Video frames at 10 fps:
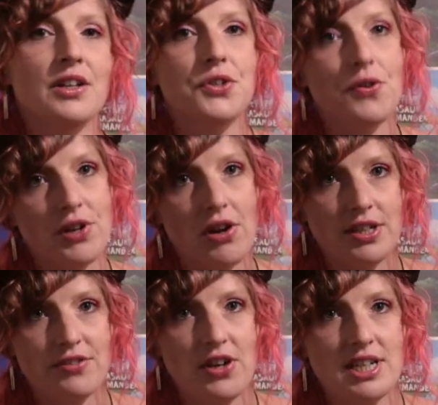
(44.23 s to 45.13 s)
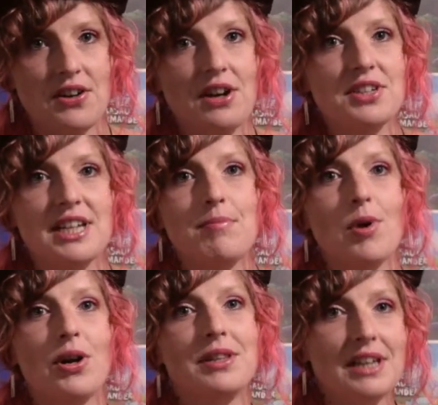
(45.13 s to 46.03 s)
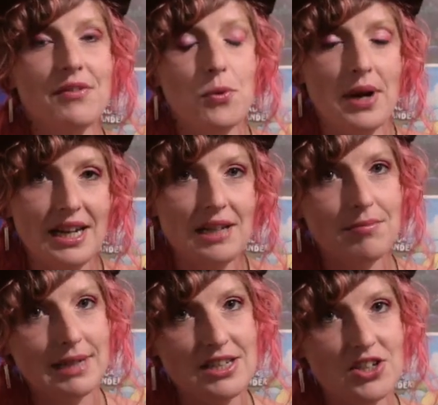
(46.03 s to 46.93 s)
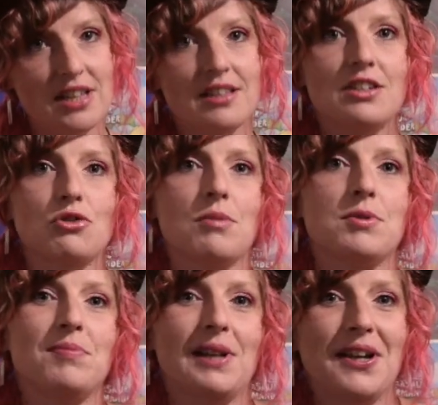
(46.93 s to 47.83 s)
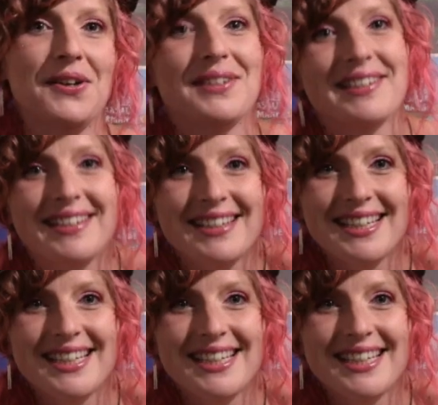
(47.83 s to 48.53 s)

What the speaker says: So if you'd like to find out how to take part in the giveaway, please check the description below.